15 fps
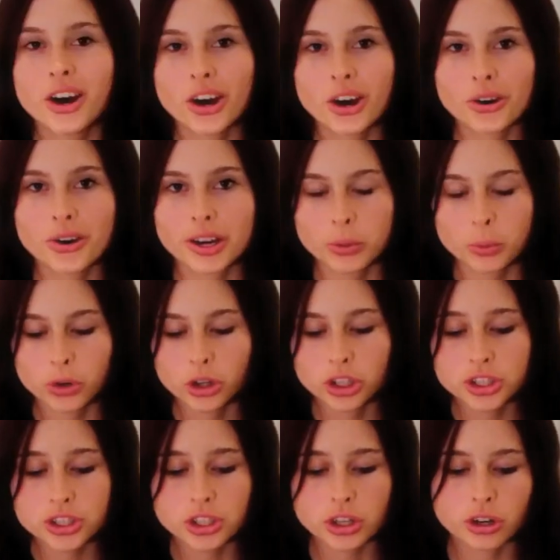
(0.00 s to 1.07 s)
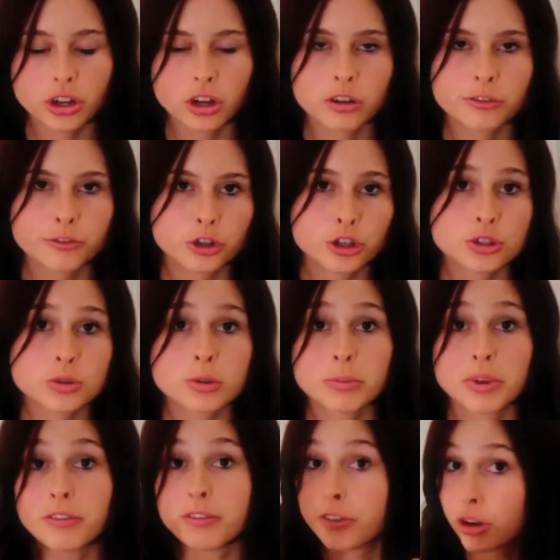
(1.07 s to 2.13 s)
All right, we're going to start off first with
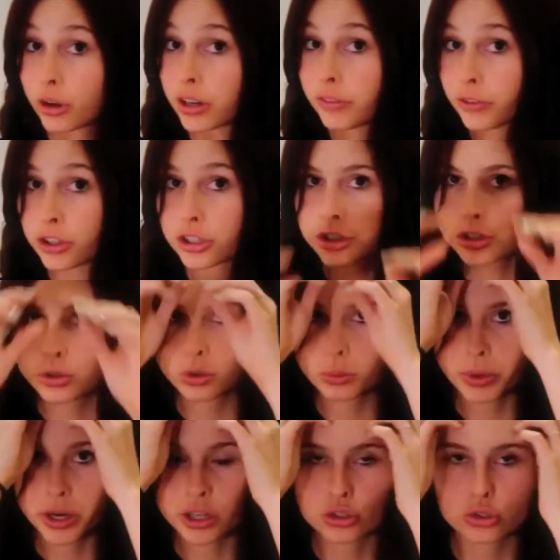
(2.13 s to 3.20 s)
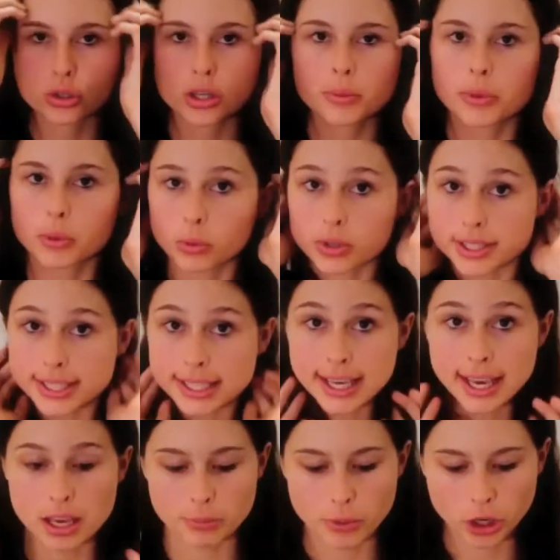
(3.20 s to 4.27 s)
my very first coupon trip. It was to
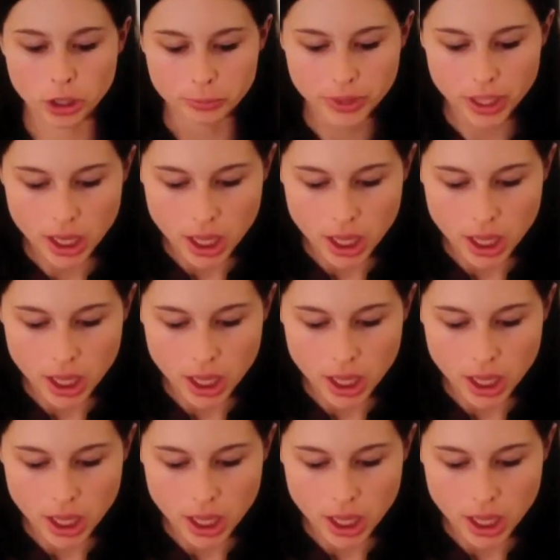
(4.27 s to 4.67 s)
Kmart.